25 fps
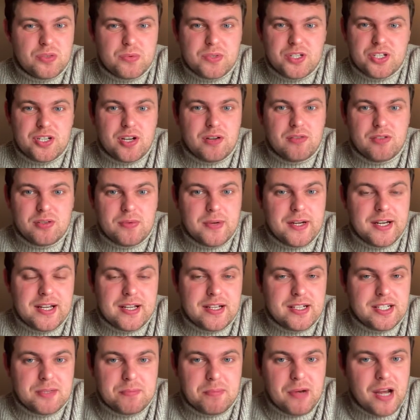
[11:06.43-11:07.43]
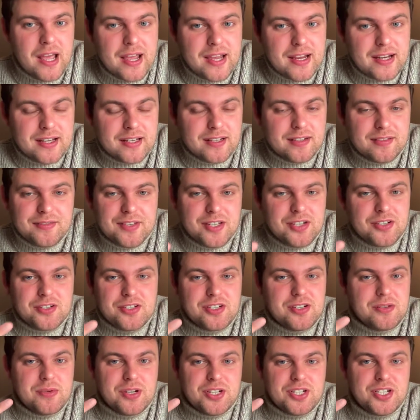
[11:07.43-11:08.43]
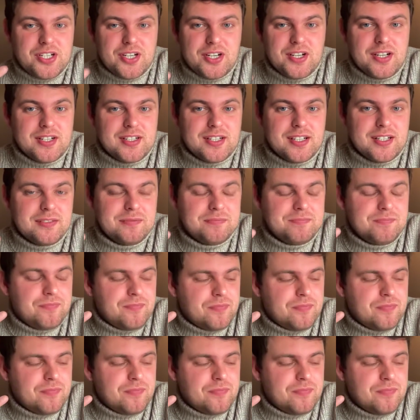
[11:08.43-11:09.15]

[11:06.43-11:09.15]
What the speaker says: which don't do any explaining, they just do asserting.